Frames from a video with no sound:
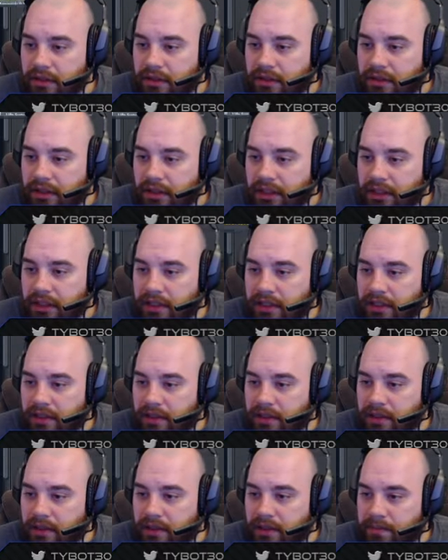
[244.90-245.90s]

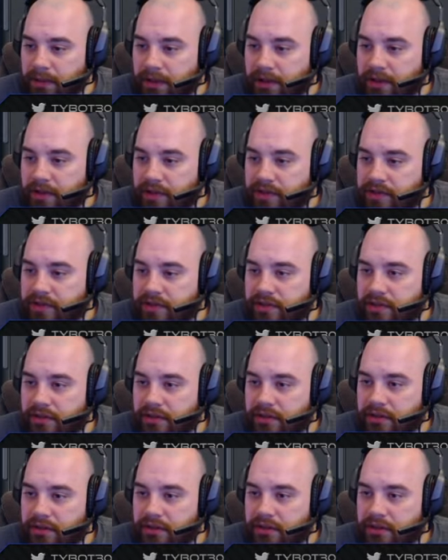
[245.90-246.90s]
parts,
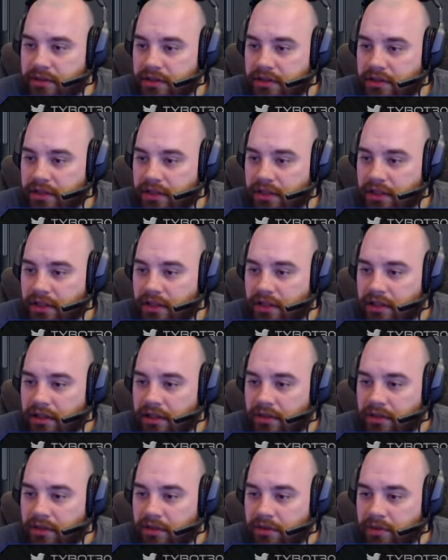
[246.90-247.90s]

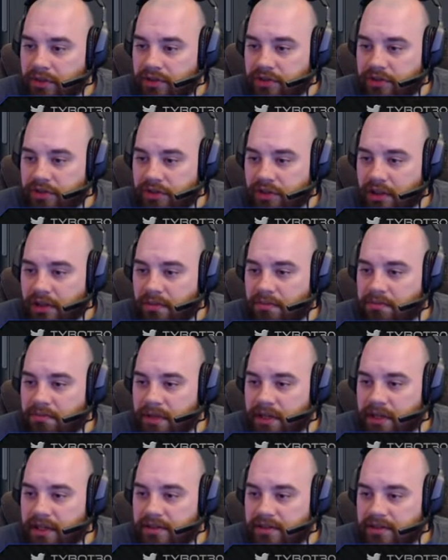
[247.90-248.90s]
which our
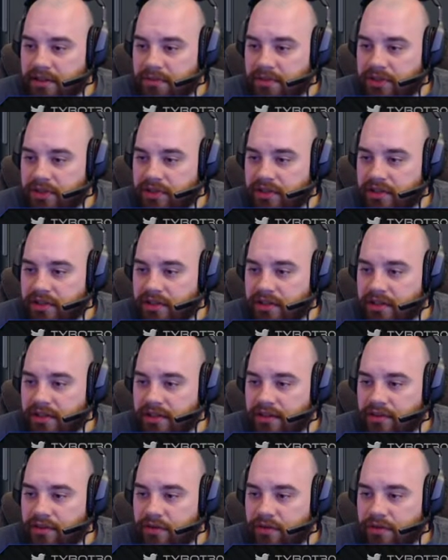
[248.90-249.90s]
money is going to be shunted
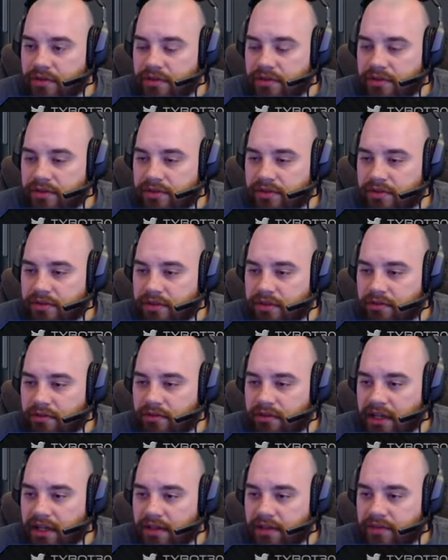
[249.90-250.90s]
in towards
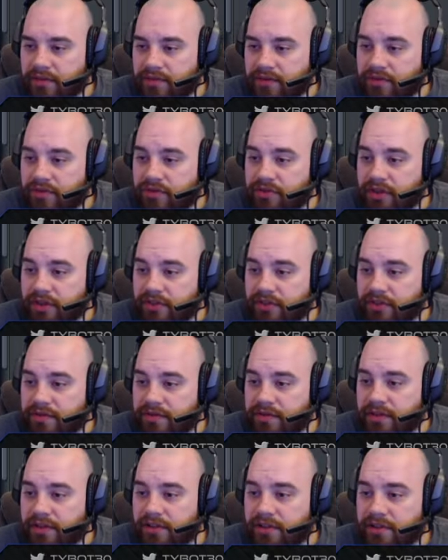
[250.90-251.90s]
ground infrastructure
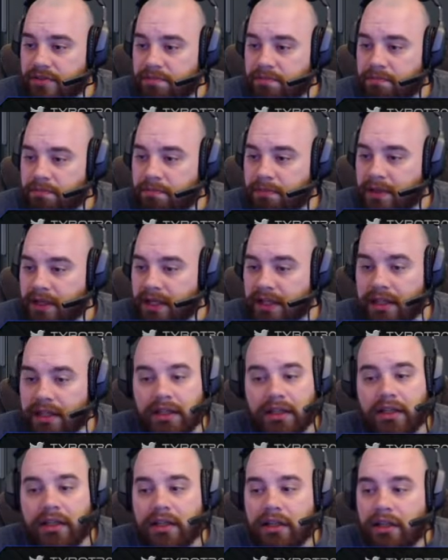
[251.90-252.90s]
first, but
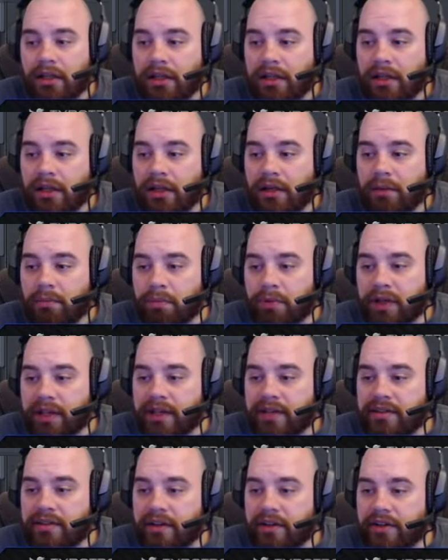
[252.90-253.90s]

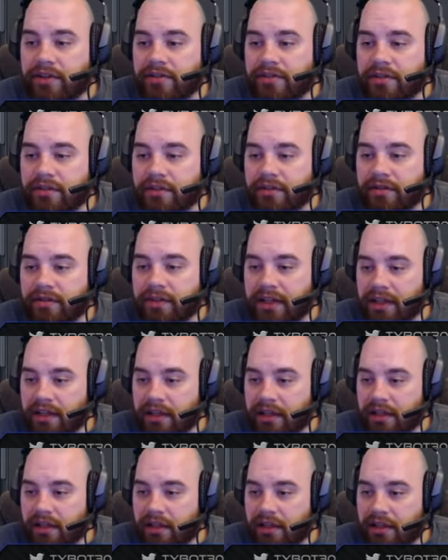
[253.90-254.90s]
planetary survey
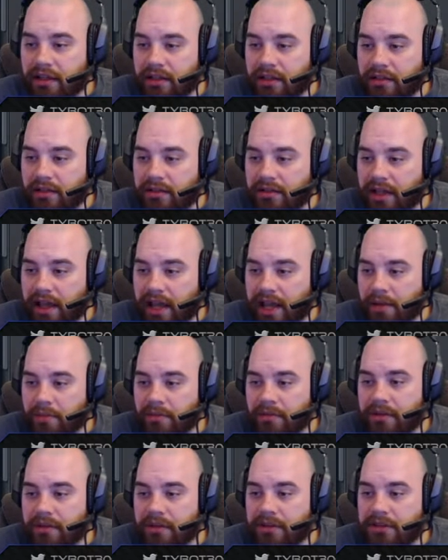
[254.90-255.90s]

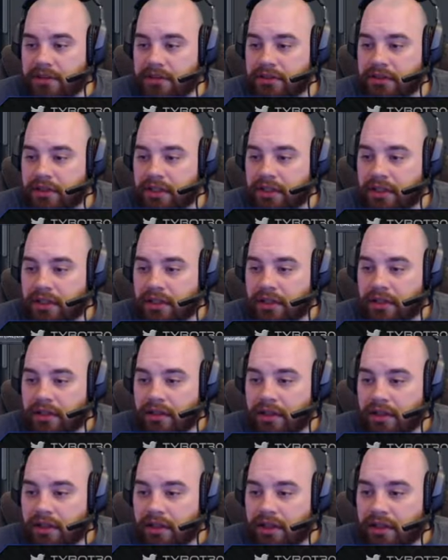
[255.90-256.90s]
camera,
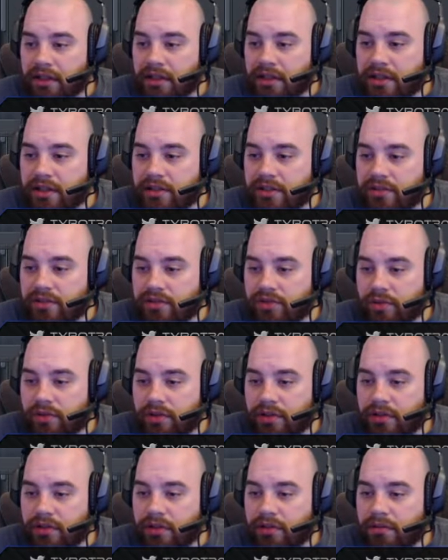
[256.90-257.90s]

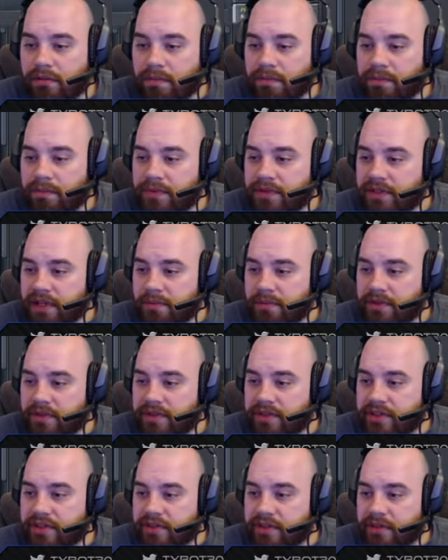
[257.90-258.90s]
soil sample
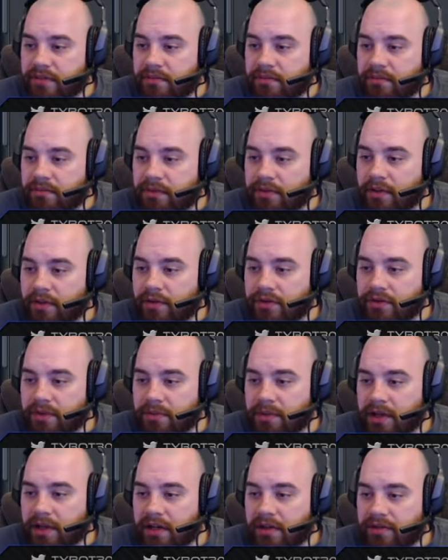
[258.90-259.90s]
system, those are
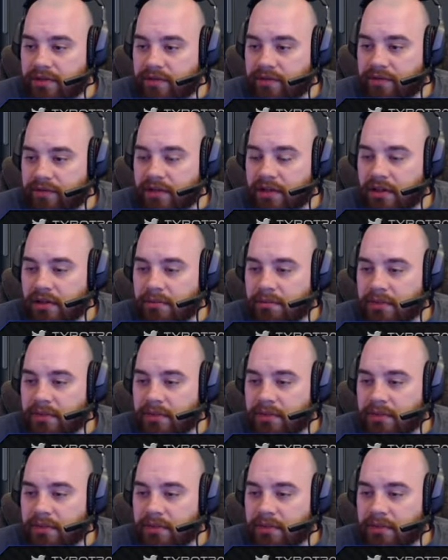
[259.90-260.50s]
parts from